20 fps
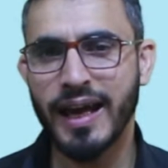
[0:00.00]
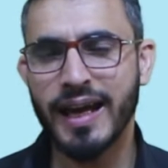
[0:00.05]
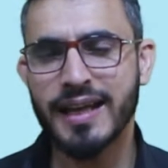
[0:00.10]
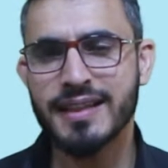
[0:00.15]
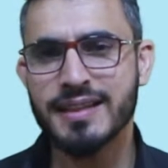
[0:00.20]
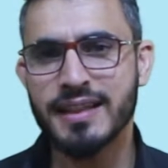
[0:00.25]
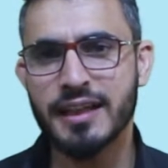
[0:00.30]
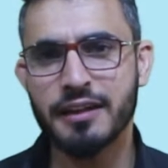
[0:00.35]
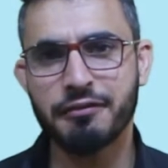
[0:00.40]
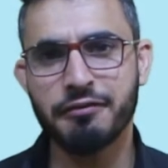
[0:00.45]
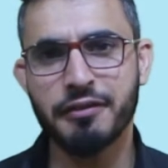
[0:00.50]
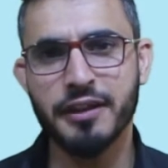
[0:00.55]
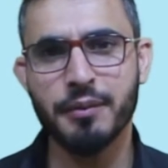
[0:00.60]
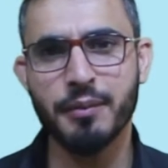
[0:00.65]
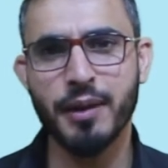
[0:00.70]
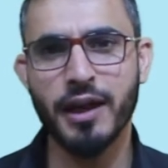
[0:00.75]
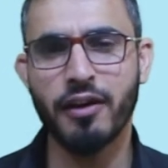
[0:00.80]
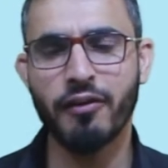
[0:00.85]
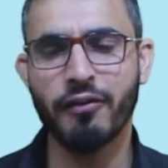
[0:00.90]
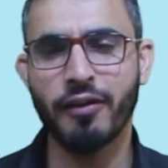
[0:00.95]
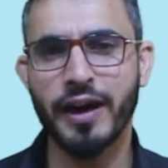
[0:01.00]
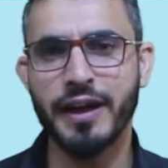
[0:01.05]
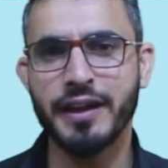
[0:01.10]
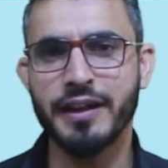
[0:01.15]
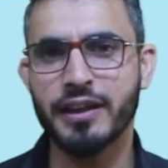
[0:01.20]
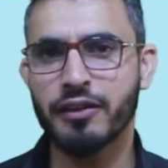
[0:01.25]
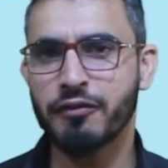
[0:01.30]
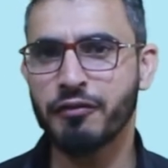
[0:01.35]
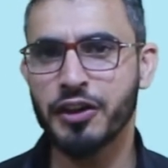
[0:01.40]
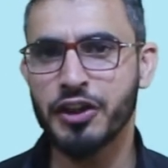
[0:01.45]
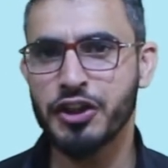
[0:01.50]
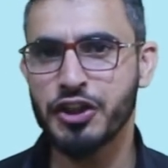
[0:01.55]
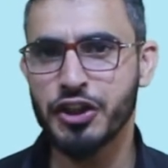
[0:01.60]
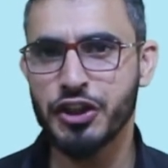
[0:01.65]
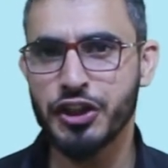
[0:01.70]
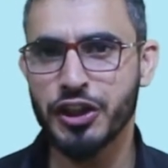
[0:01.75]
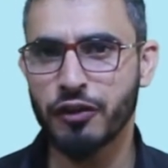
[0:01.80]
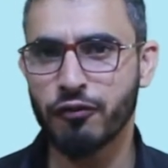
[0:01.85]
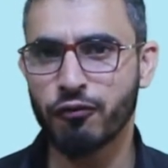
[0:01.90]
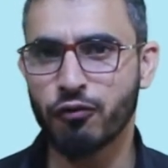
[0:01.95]
As a female writer,
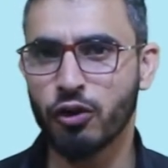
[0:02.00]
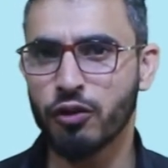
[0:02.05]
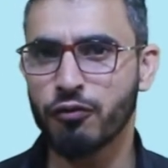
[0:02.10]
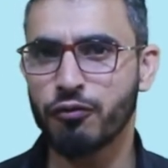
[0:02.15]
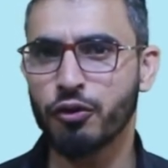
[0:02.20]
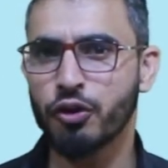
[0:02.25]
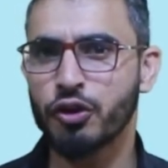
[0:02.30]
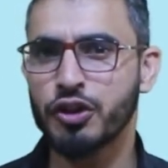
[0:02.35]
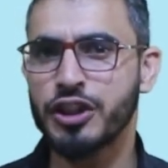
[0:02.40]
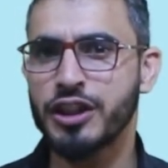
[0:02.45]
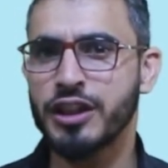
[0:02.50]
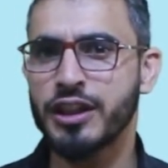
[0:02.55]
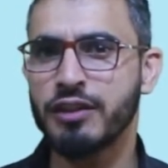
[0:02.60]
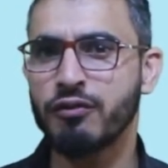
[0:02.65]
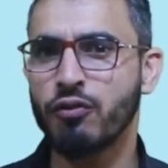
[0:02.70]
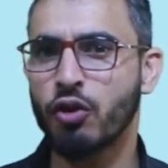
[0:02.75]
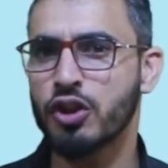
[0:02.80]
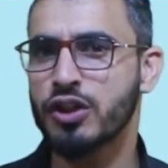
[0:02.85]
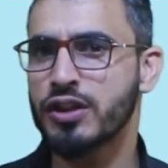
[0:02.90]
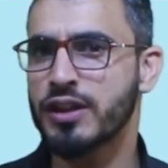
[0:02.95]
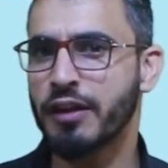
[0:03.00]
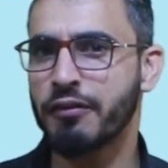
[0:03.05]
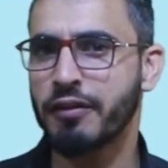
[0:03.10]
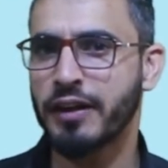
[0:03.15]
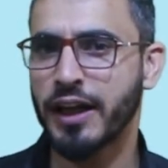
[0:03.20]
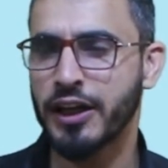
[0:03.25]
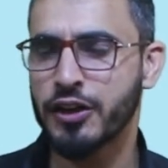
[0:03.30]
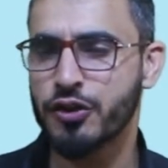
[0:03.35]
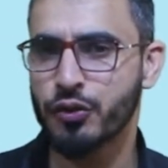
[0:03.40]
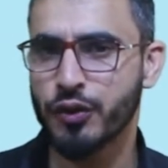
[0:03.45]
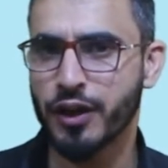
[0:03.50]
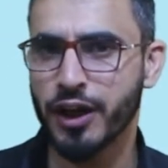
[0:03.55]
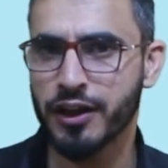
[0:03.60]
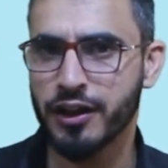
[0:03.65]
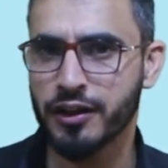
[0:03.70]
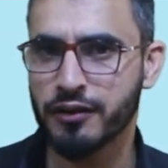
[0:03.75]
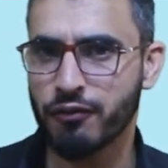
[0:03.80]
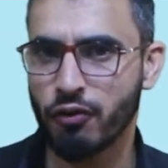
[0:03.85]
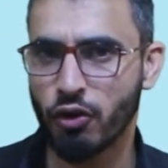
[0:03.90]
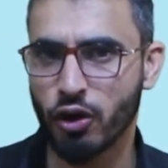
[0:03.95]
Virginia Woolf, she was never
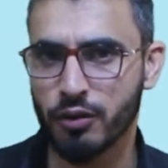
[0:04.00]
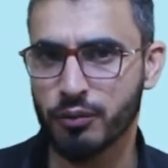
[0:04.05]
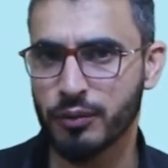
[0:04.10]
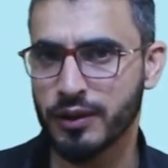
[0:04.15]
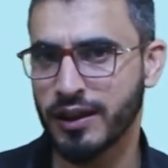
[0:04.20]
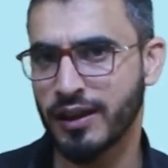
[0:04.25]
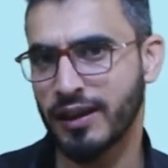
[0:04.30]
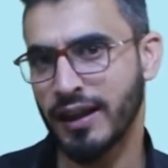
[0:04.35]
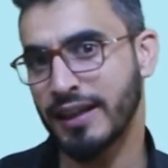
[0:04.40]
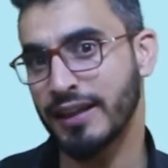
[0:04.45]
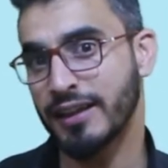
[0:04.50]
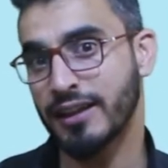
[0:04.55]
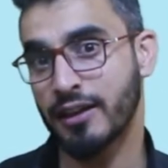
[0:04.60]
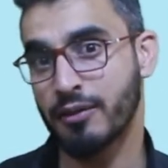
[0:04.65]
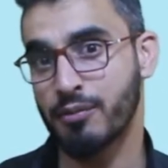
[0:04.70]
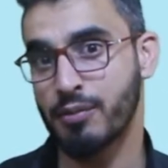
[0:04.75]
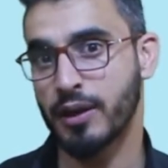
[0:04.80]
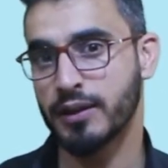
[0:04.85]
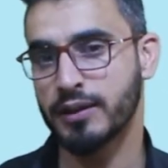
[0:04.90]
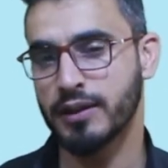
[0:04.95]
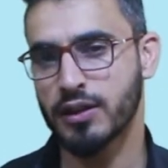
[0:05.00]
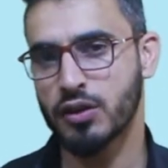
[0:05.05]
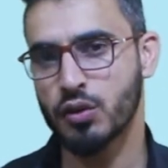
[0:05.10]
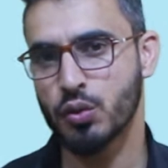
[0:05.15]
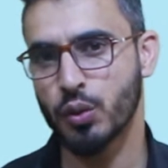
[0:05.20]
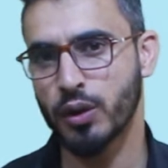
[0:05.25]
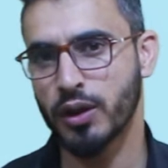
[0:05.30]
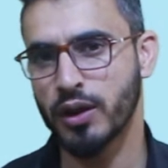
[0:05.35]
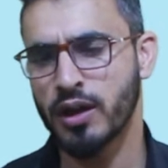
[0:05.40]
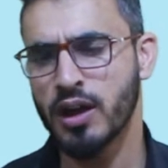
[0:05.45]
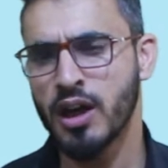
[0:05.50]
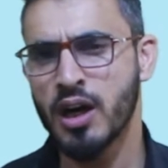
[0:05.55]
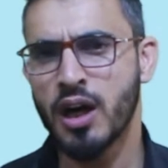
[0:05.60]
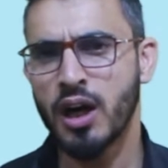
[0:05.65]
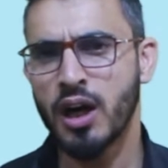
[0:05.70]
educated formally like her brothers were.